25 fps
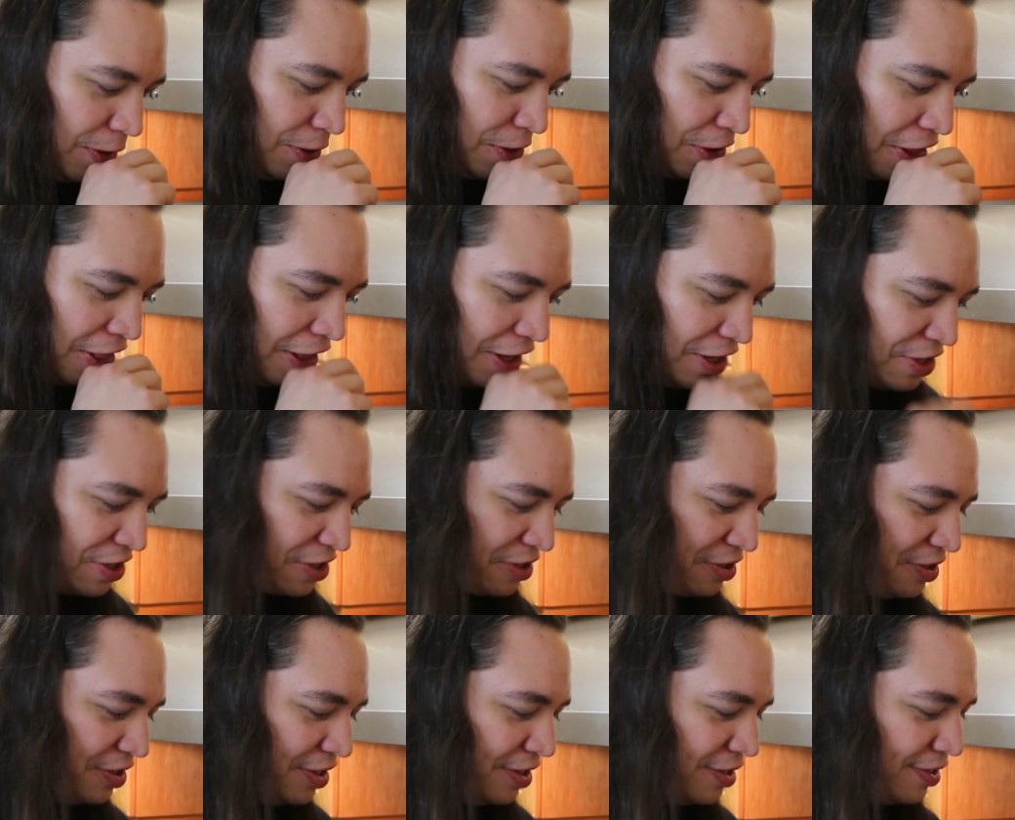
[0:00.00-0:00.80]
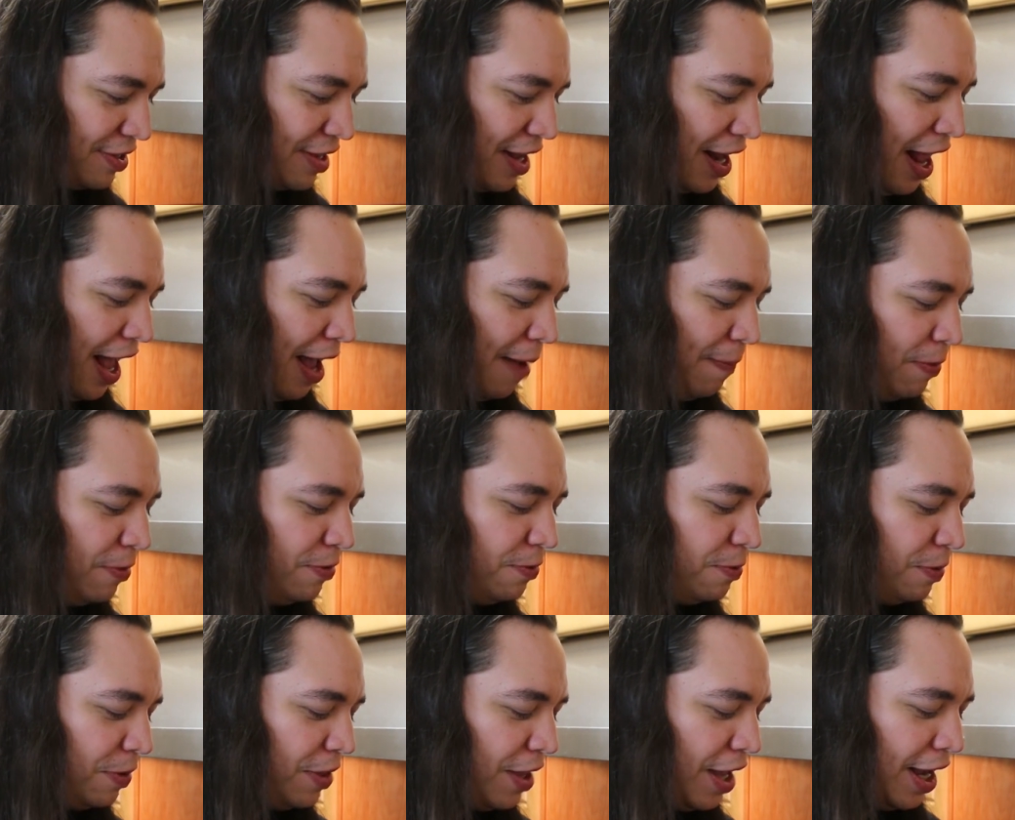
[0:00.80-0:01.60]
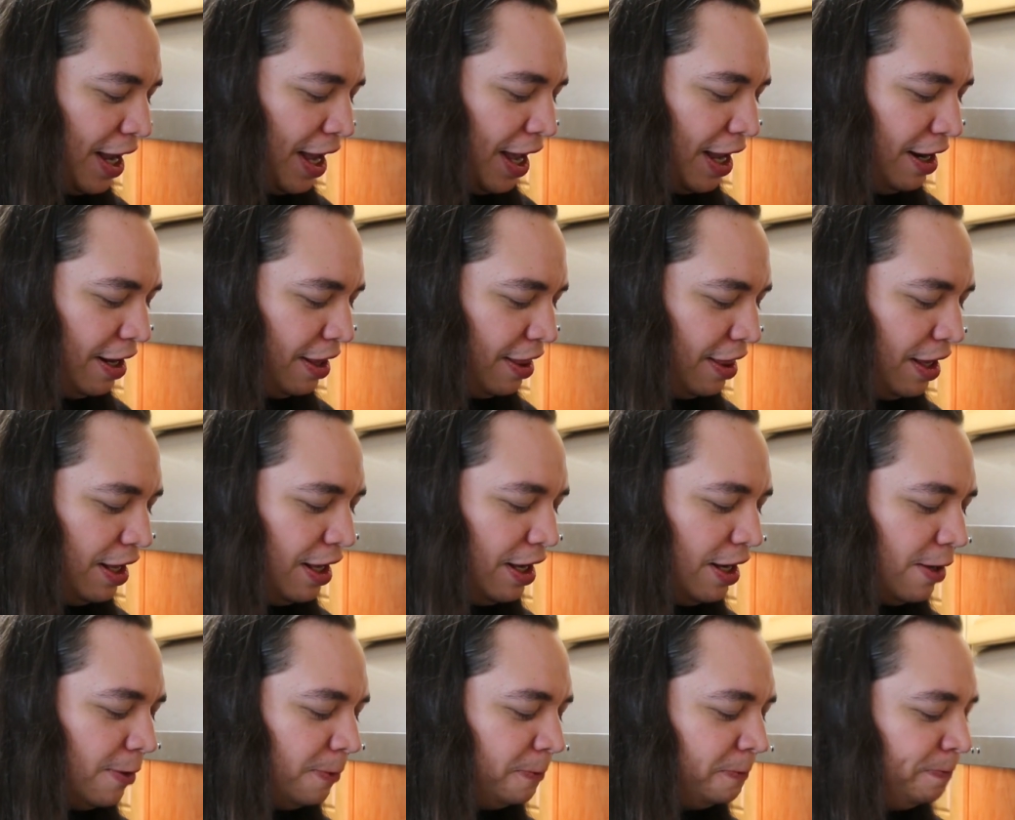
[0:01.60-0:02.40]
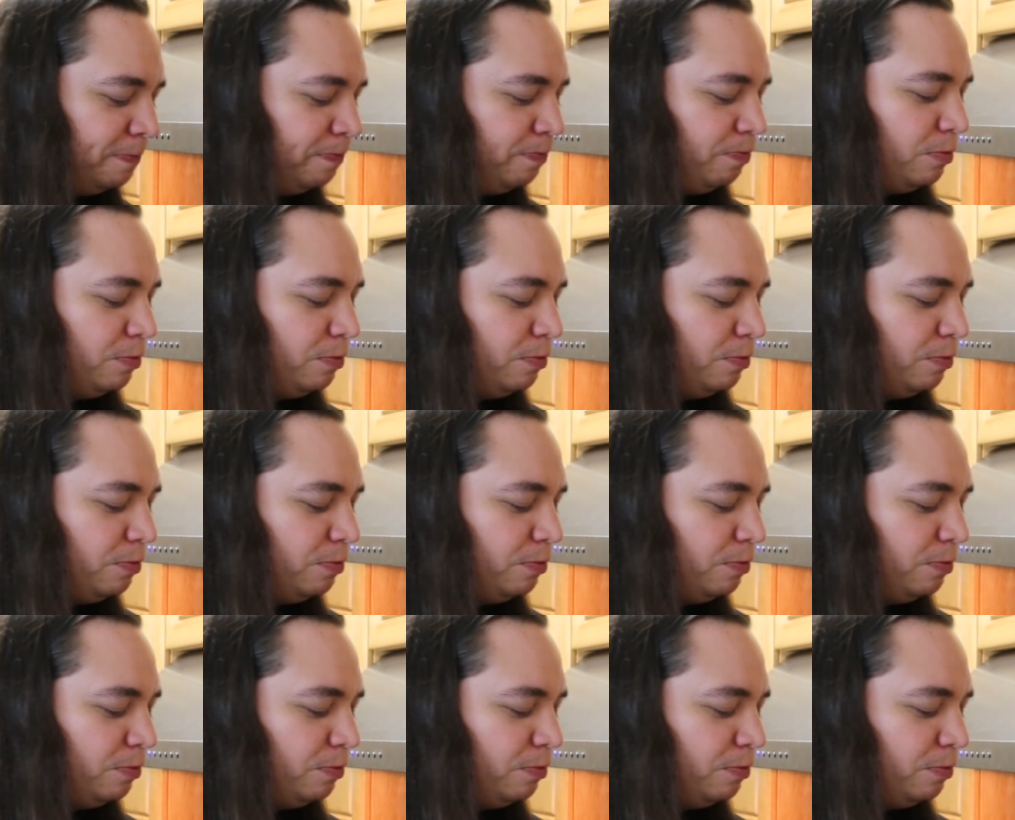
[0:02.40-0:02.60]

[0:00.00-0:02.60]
deliciousness that happens with that kind of thing.